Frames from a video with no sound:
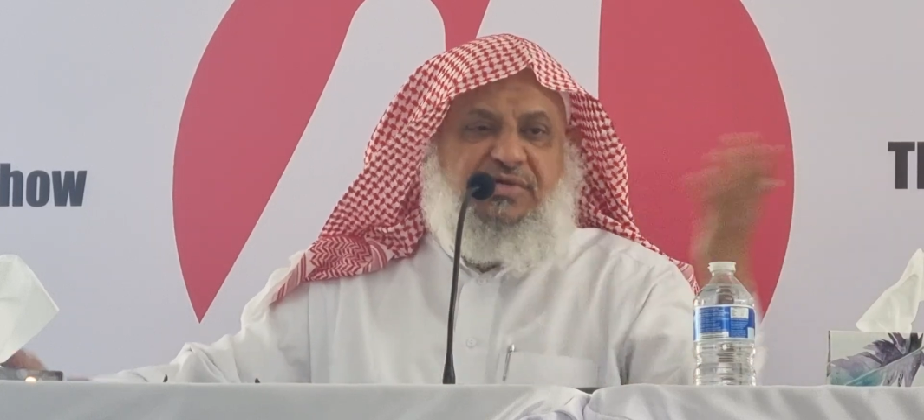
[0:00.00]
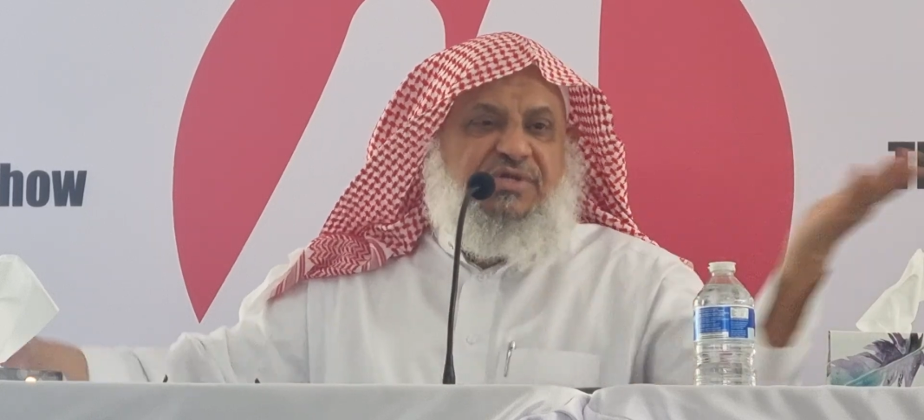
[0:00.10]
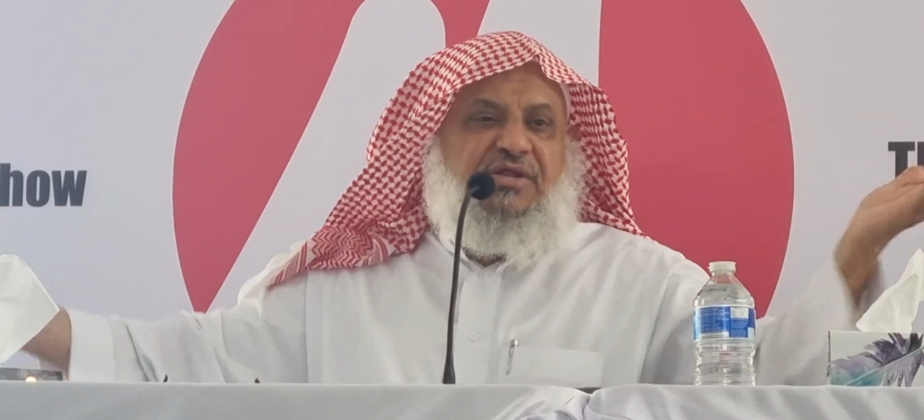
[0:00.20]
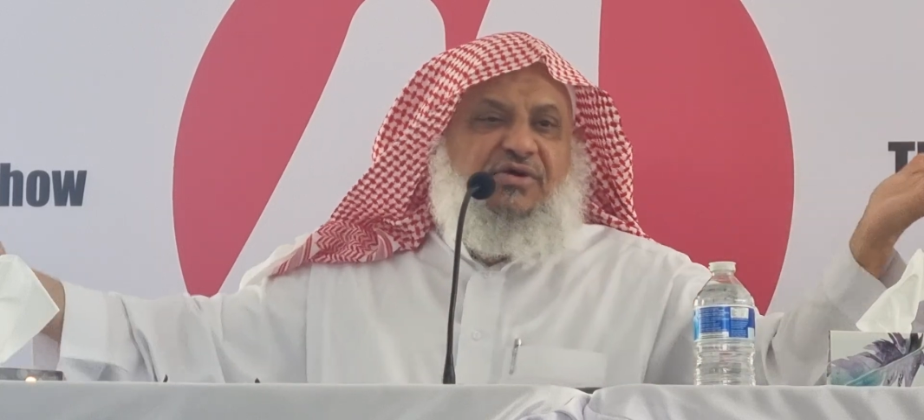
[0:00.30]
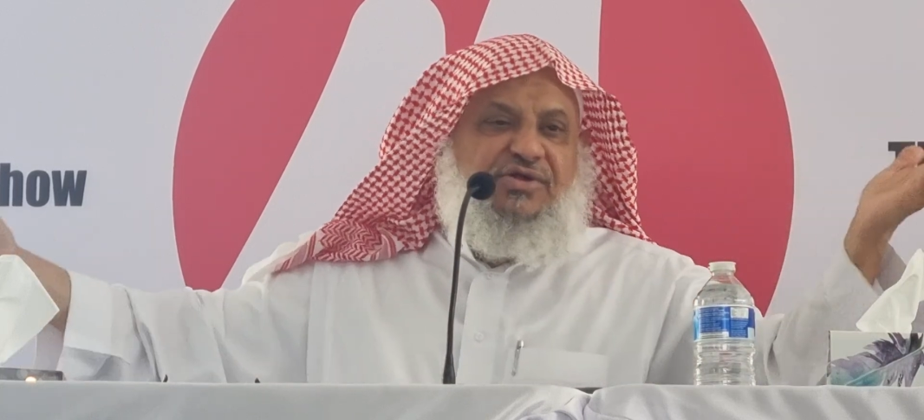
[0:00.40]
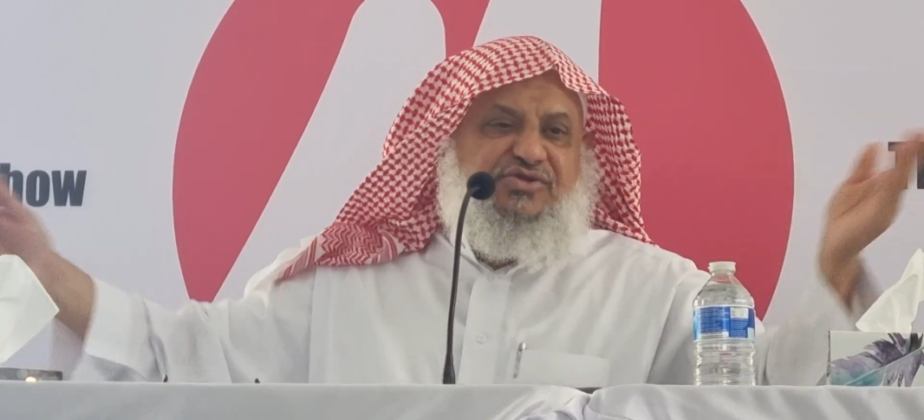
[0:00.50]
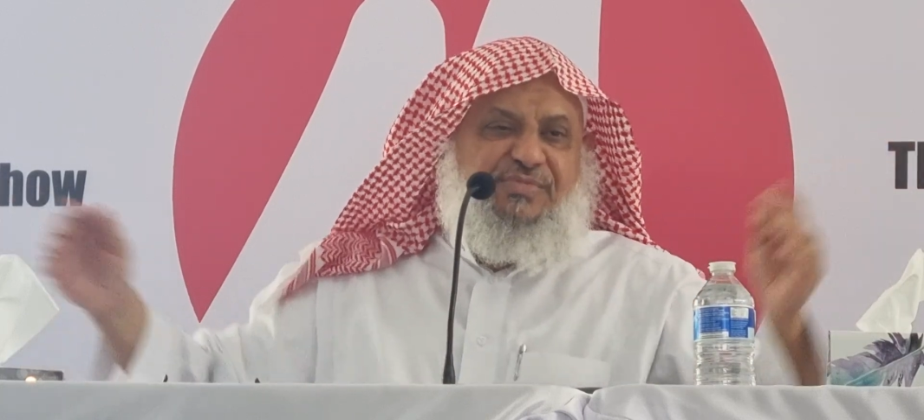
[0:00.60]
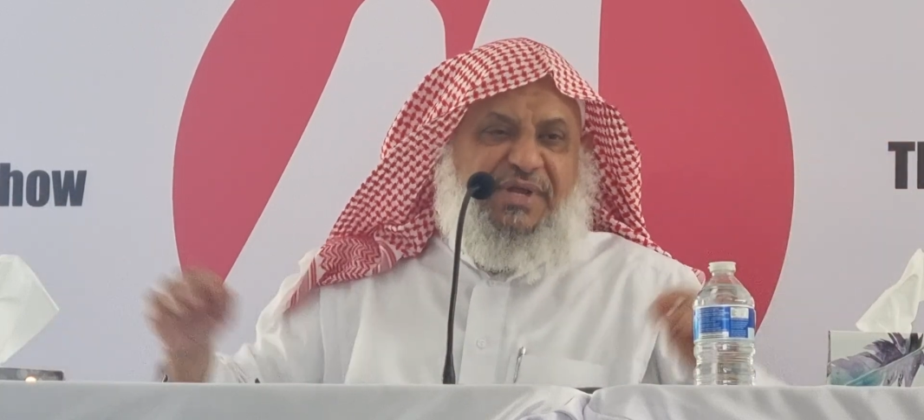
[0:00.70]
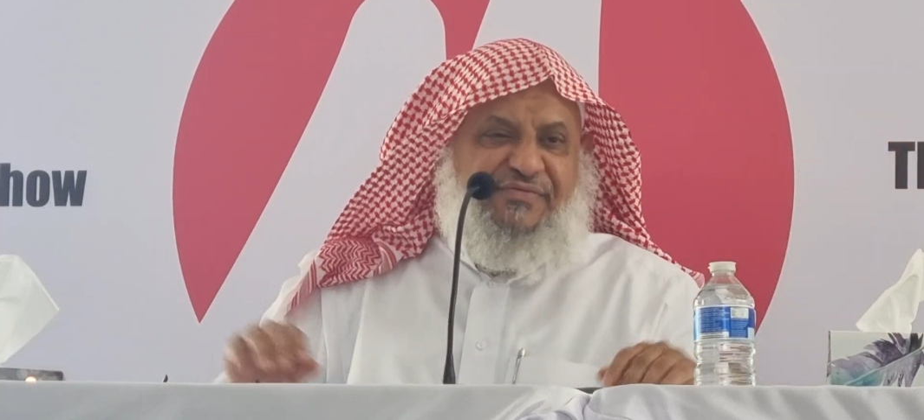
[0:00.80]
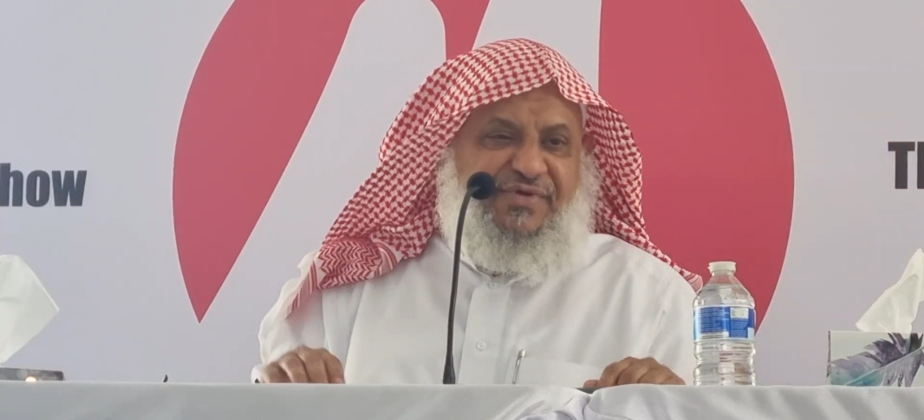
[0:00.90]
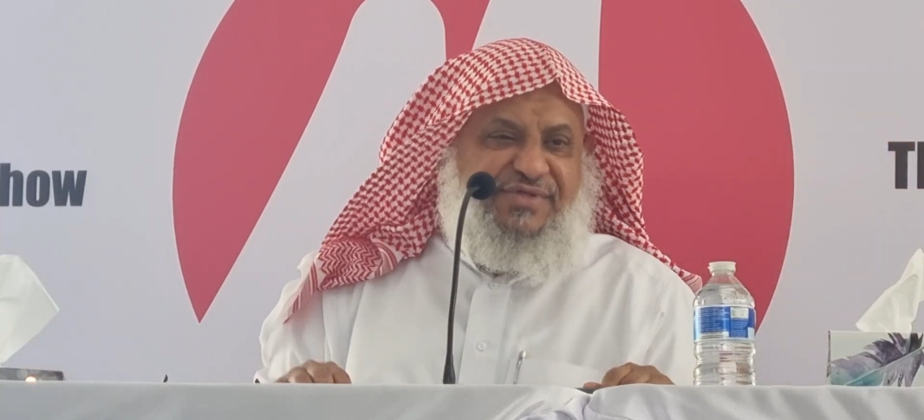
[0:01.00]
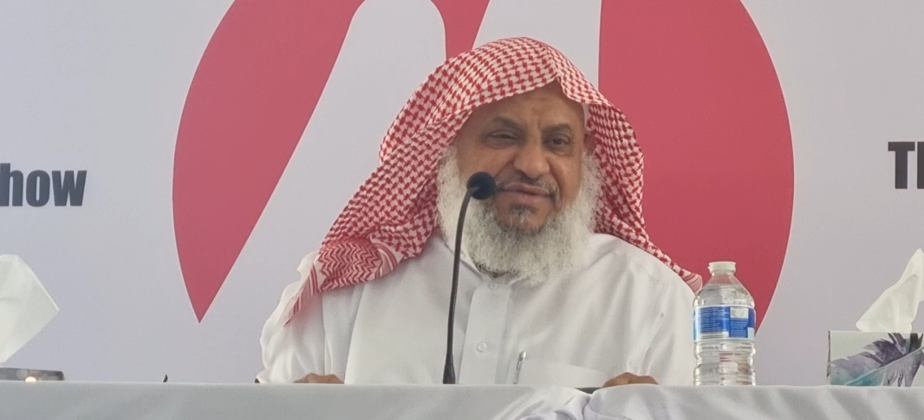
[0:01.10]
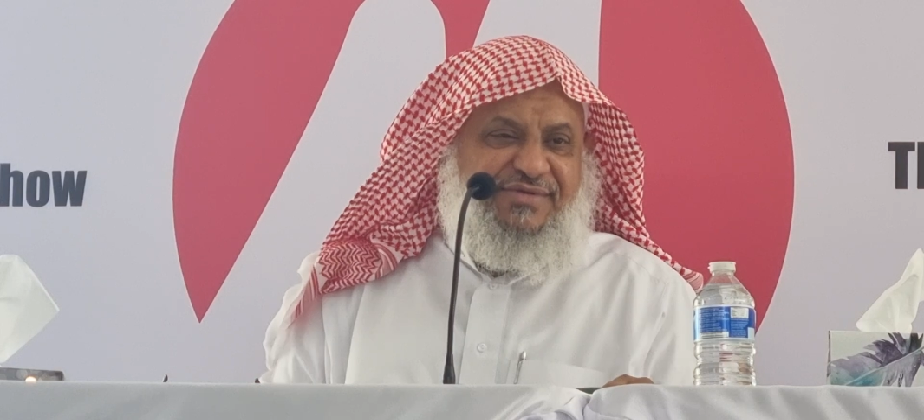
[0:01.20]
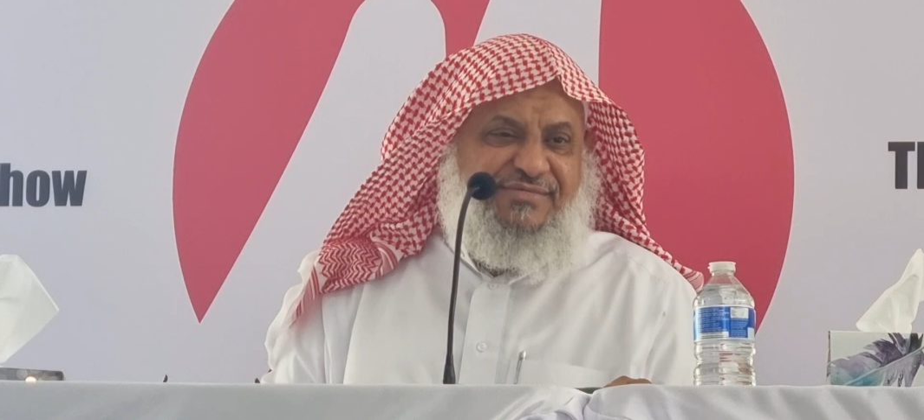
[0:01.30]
you're not going to benefit.